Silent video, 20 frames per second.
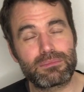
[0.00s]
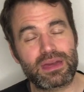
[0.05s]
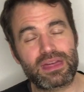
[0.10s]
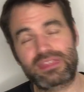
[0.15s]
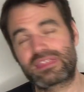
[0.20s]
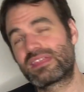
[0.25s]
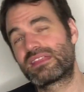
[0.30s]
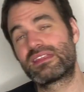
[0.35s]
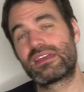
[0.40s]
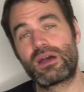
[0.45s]

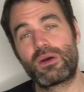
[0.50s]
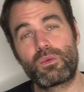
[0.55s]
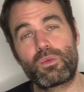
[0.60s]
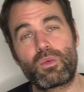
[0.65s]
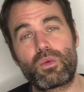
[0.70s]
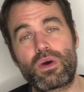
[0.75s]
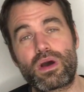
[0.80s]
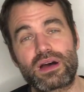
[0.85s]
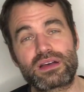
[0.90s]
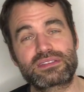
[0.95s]
method
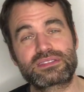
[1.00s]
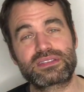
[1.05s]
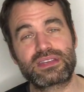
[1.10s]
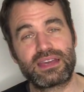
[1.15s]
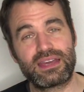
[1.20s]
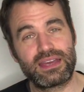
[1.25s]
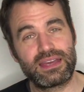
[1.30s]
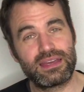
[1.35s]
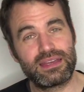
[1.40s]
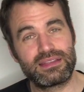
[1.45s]
was
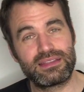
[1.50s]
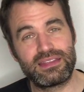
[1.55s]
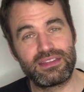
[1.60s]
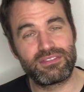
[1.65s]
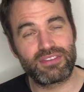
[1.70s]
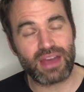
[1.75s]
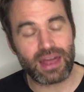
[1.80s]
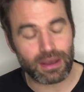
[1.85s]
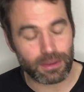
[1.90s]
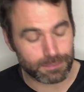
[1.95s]

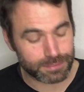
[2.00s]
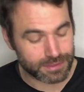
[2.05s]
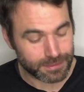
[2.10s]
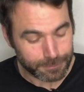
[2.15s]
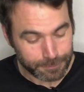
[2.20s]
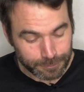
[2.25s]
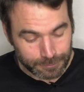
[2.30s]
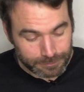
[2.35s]
developed.